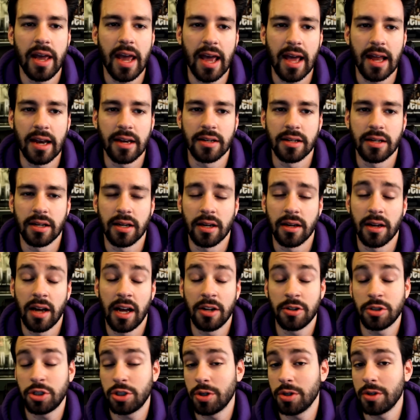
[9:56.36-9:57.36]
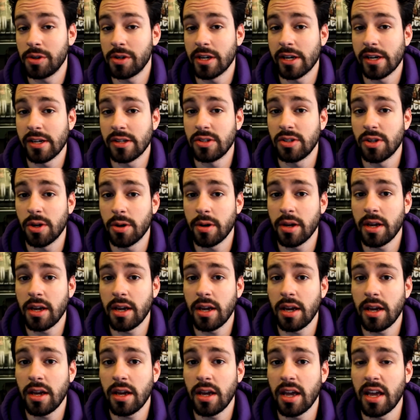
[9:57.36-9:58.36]
And uh, I'll show you guys
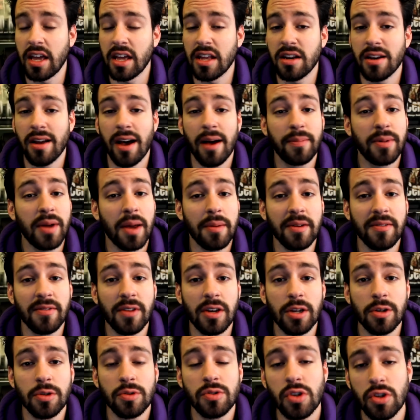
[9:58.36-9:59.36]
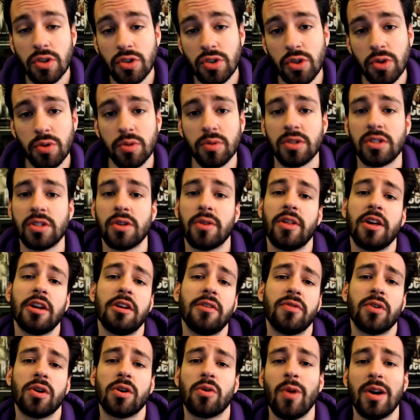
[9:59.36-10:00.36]
Zoe in upcoming videos soon. So thank
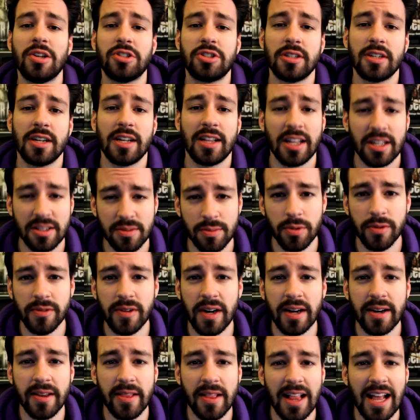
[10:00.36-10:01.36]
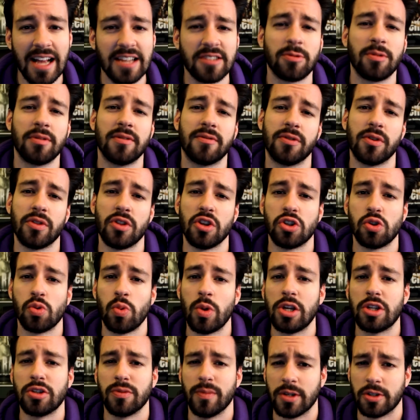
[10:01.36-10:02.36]
you for your question. Let's move on to the last one for this
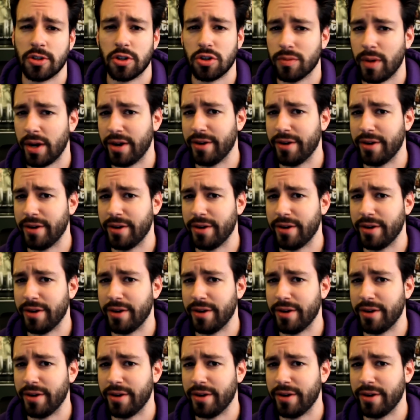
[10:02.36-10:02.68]
week's Message